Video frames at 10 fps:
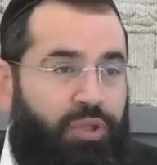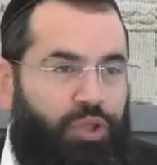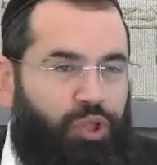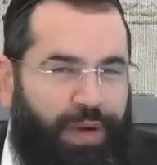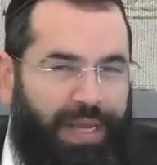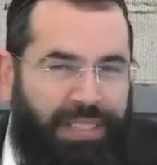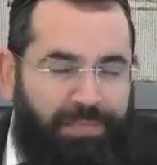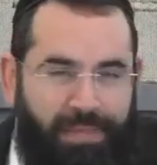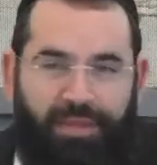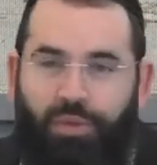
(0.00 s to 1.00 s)

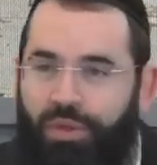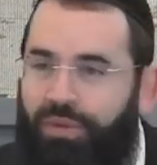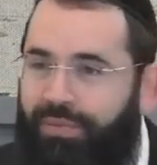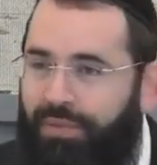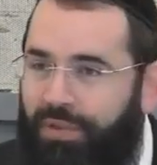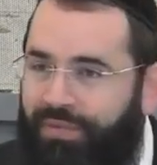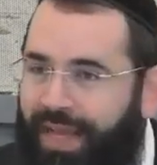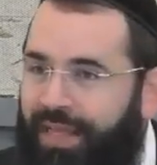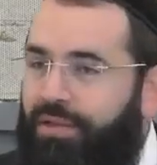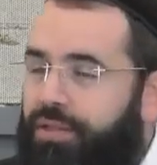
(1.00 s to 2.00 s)
transmit those
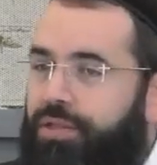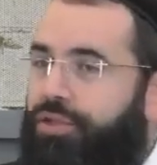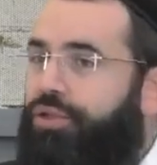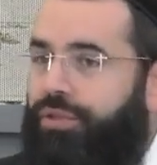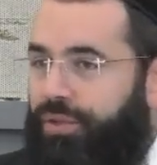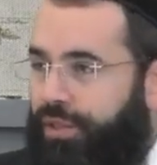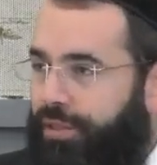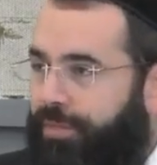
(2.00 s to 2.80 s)
values to your children.